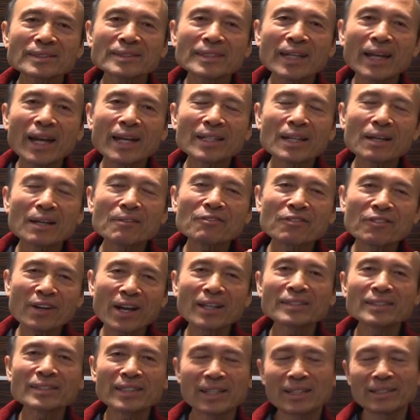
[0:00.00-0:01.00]
And I
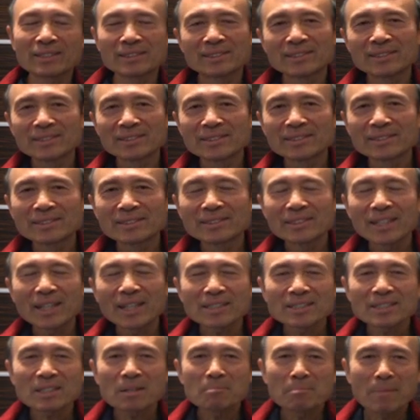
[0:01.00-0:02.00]
found that
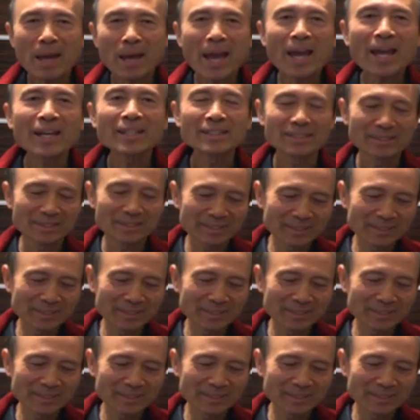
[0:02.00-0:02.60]
as a man,